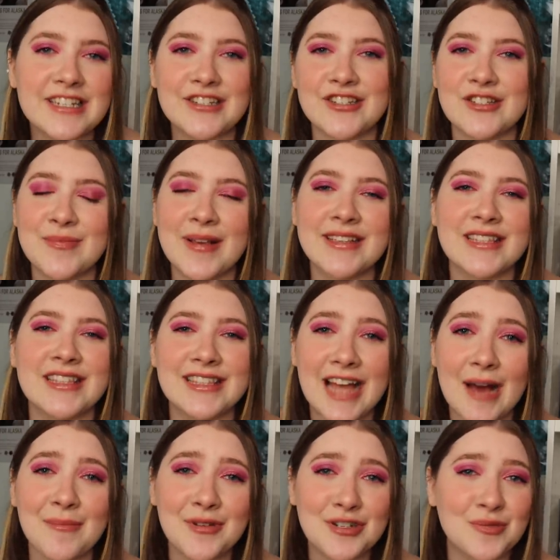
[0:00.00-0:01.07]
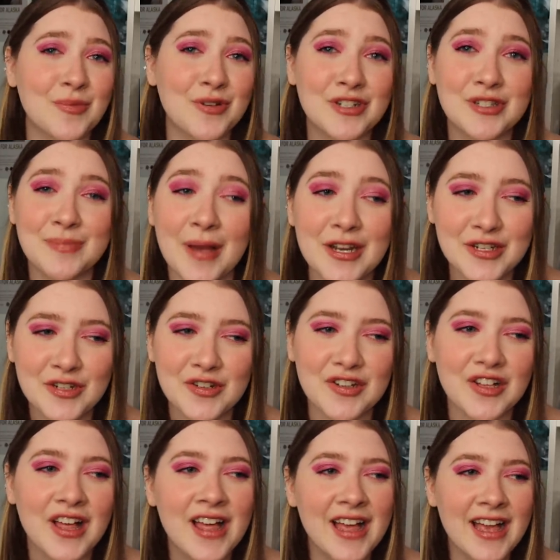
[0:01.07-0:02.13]
it just makes it that much more
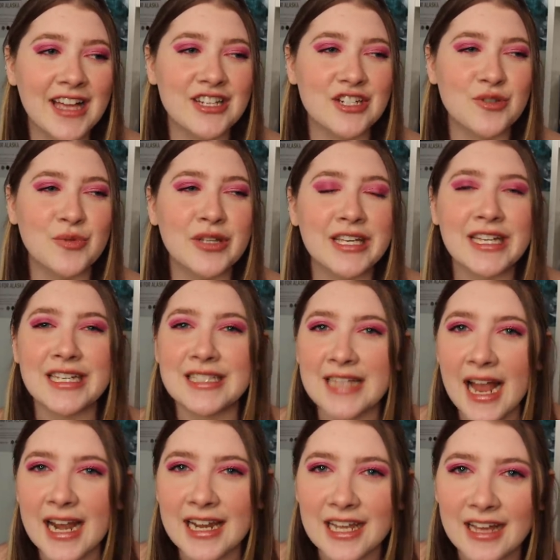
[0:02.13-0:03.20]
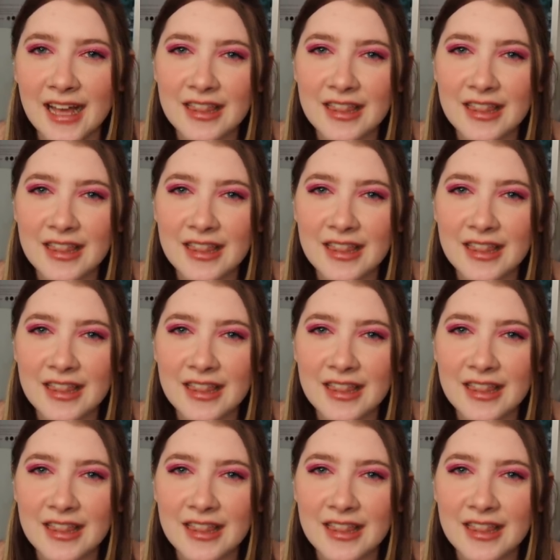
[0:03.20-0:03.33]
special and just really exciting.